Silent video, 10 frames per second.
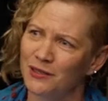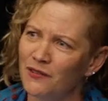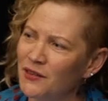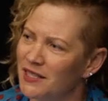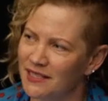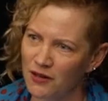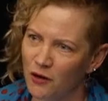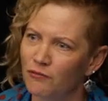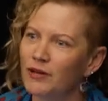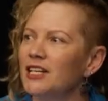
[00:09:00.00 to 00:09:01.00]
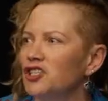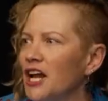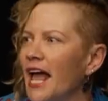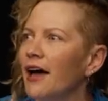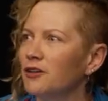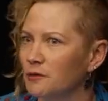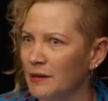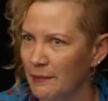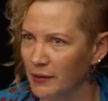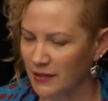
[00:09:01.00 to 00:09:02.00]
services are not reaching out to
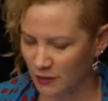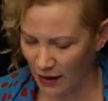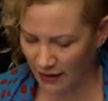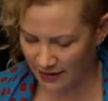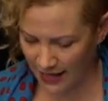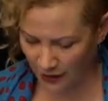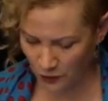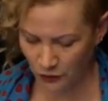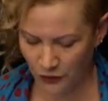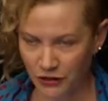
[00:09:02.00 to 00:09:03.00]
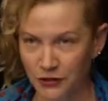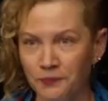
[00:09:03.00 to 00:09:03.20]
people as well as they could.